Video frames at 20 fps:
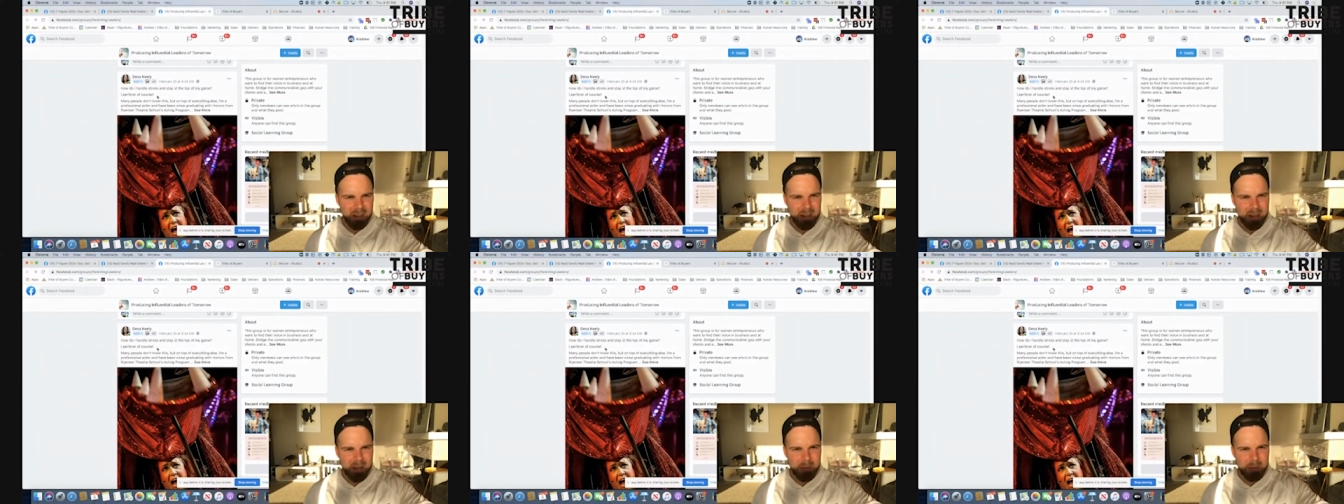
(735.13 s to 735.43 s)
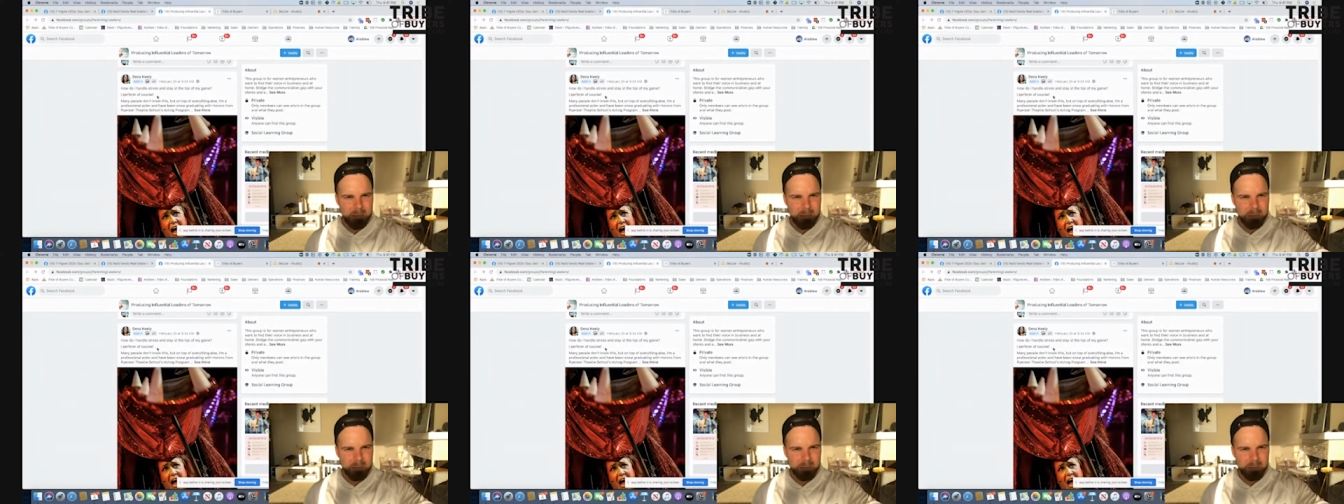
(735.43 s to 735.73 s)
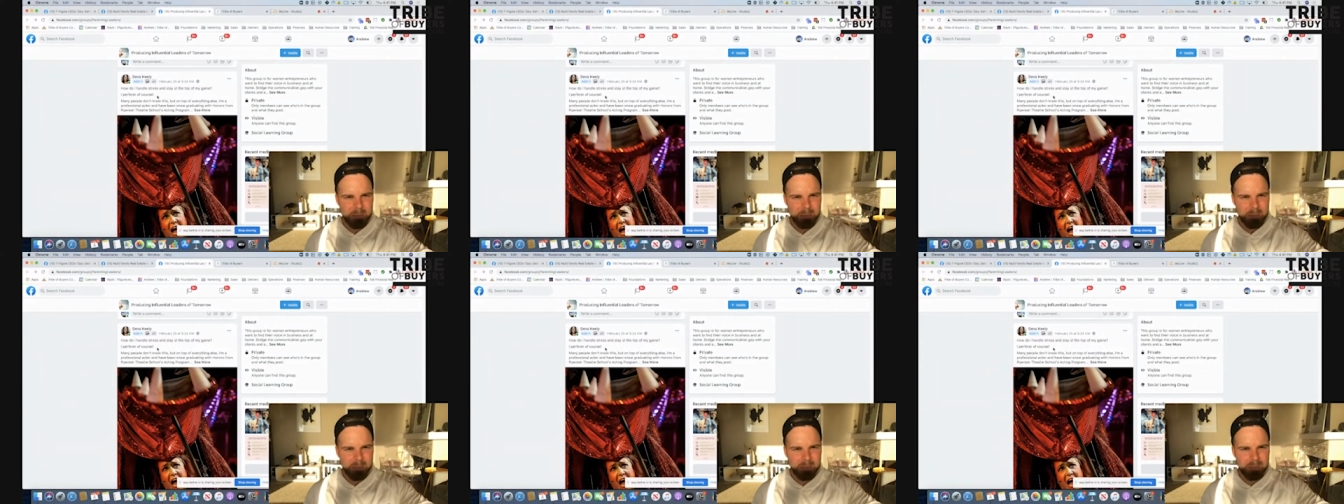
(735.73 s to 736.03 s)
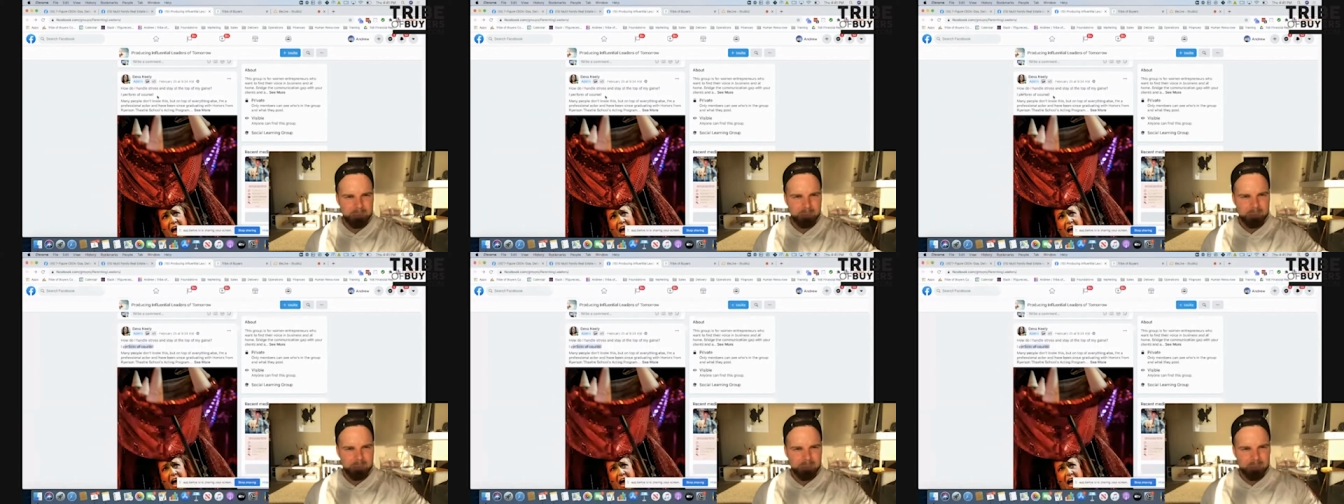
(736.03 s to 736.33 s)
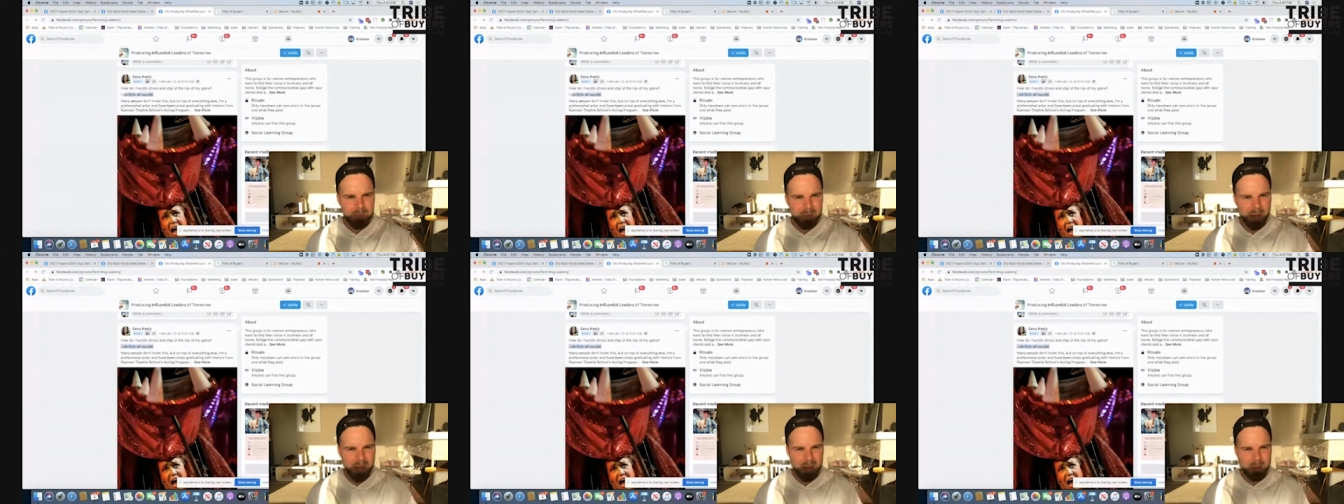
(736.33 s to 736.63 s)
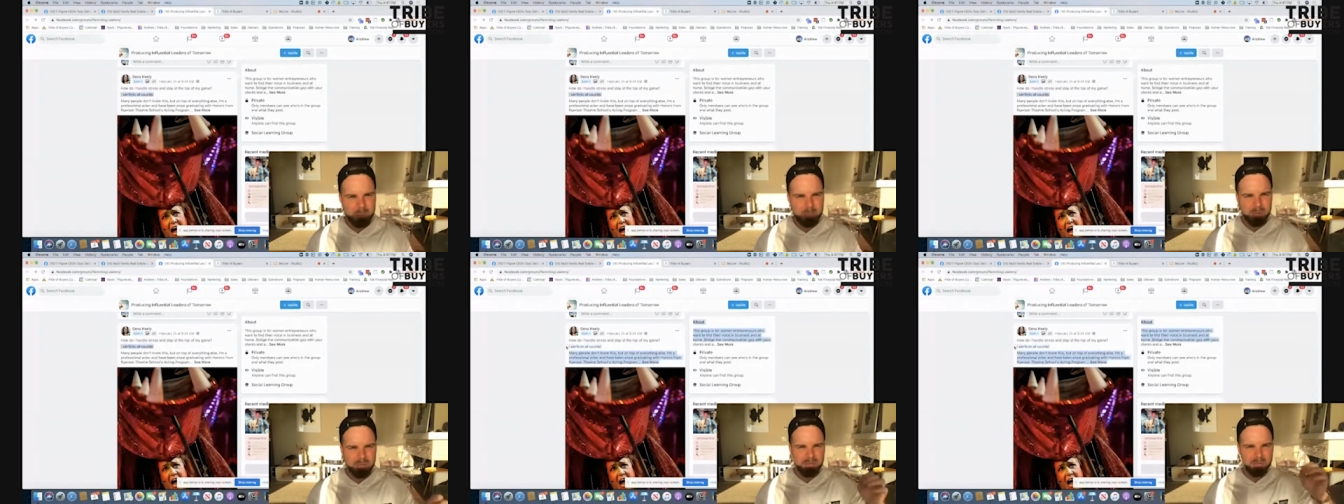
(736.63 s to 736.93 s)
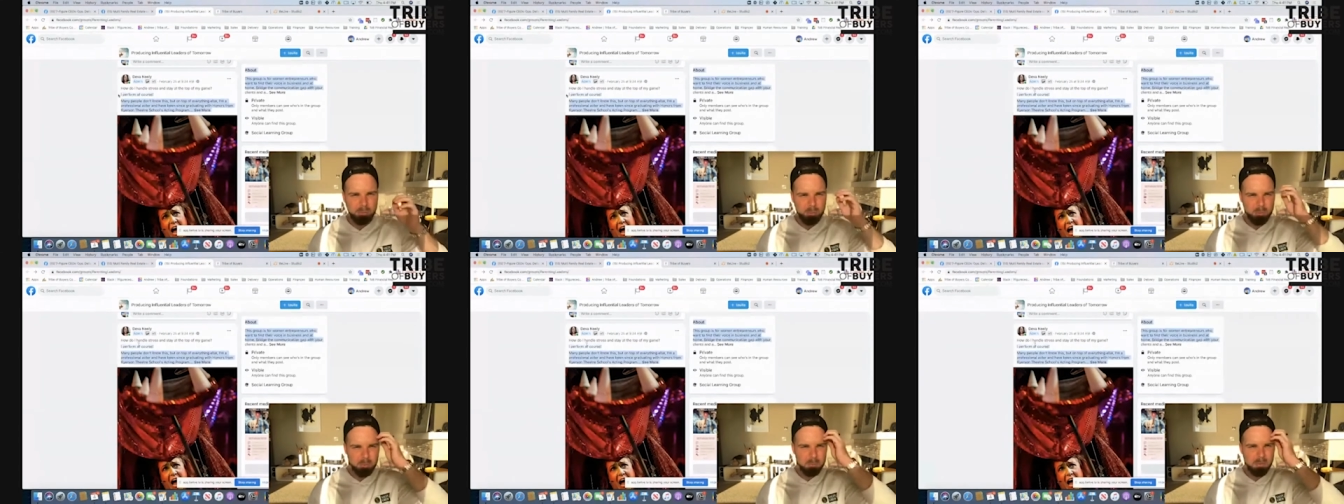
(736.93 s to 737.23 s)
Um, I
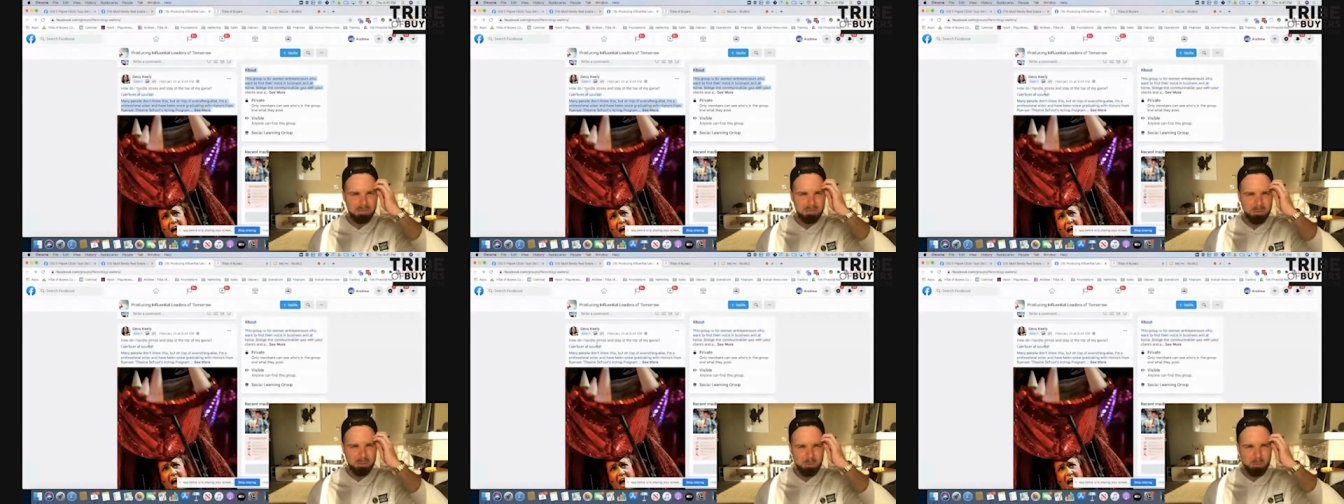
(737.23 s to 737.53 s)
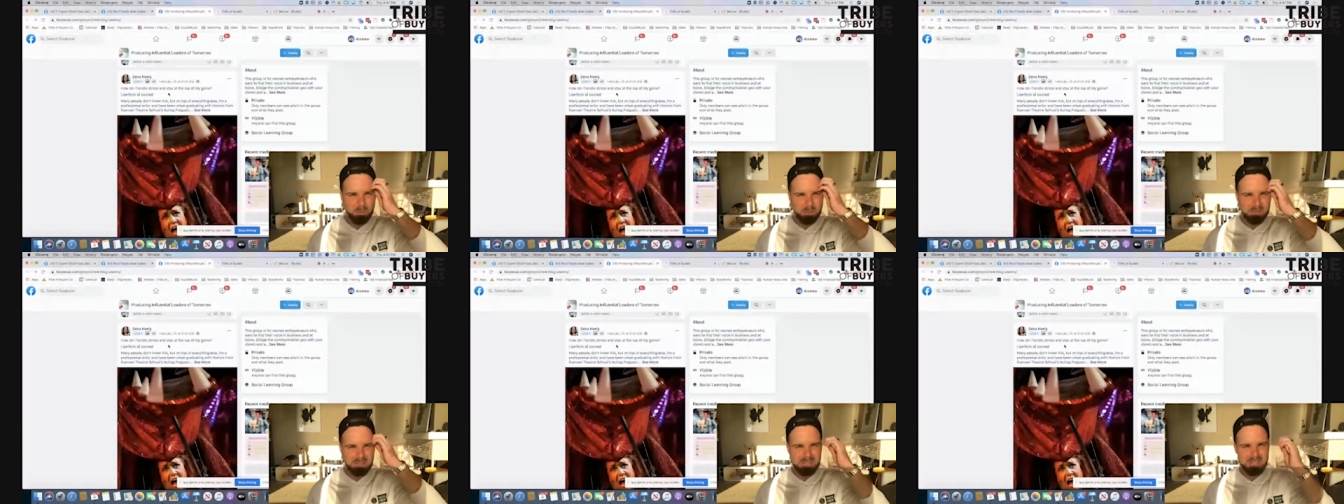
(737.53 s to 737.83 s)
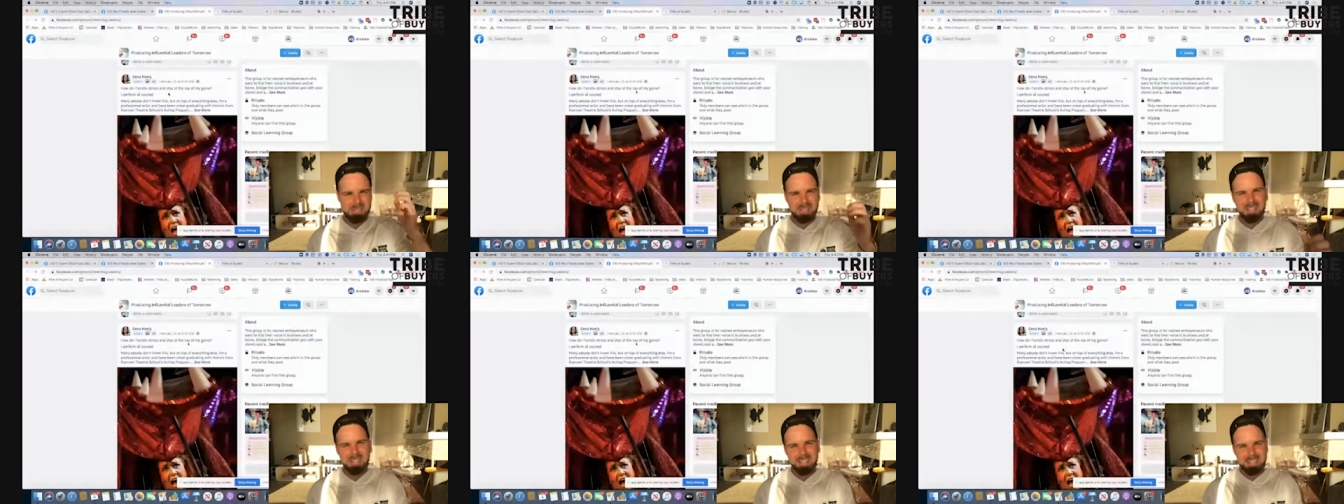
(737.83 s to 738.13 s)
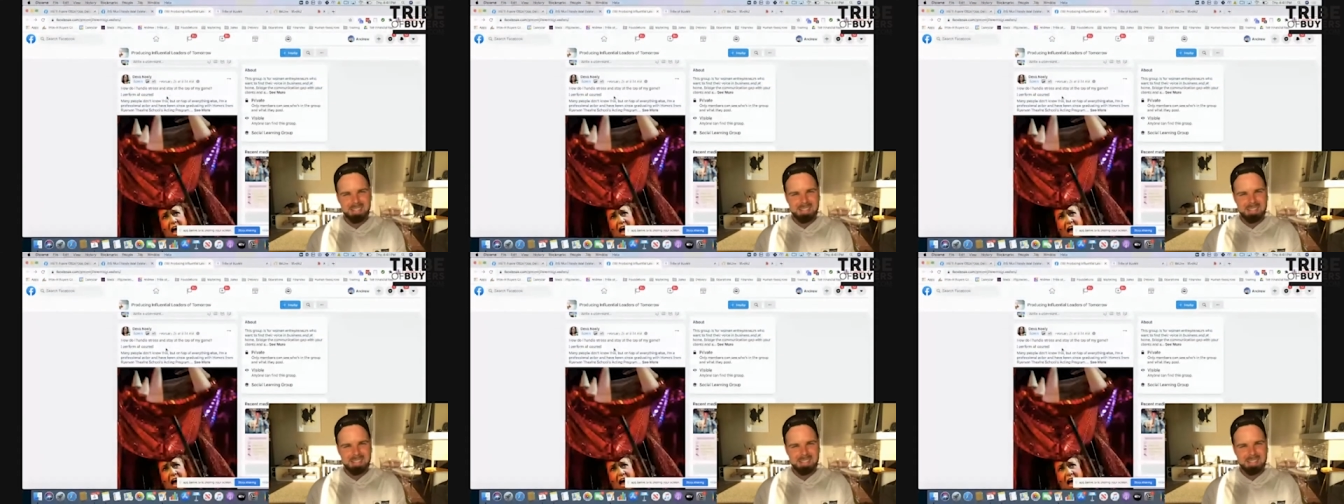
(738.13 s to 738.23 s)
perform, of course.